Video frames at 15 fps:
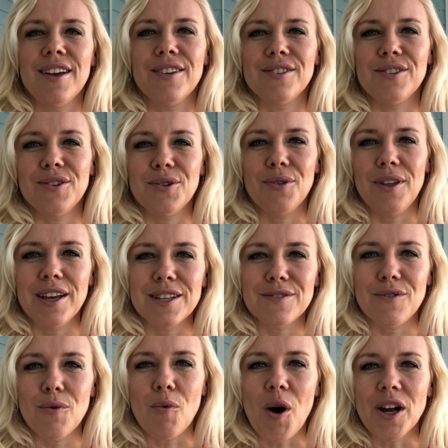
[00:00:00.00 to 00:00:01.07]
So thanks
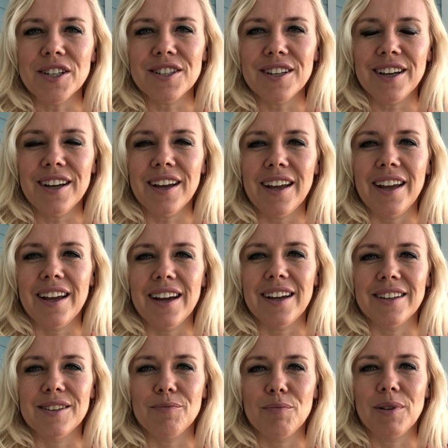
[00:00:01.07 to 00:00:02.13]
for watching
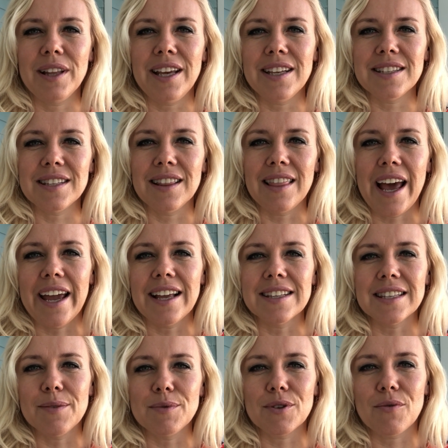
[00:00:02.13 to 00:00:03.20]
and please like
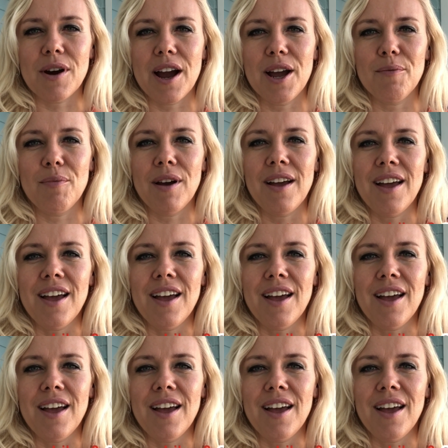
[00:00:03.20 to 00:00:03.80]
and subscribe